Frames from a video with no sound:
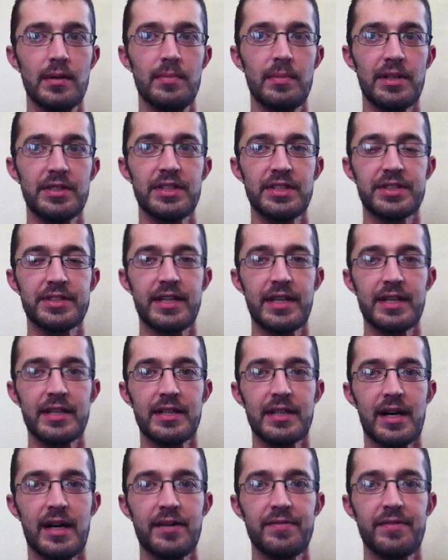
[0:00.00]
by just
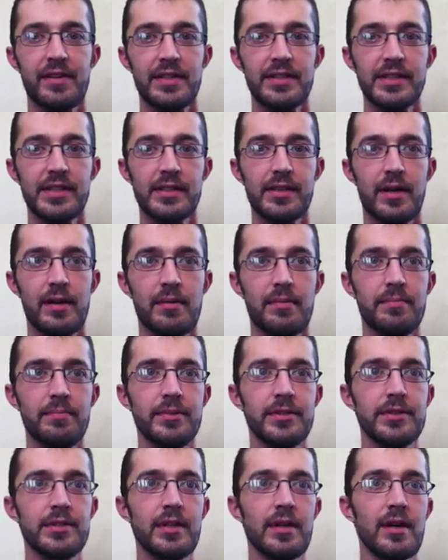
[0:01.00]
taking life as it
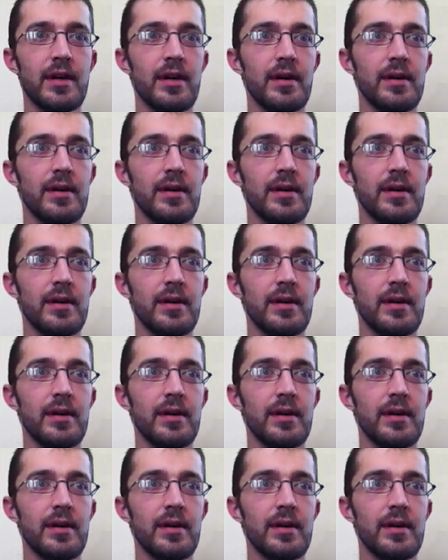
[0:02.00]
comes.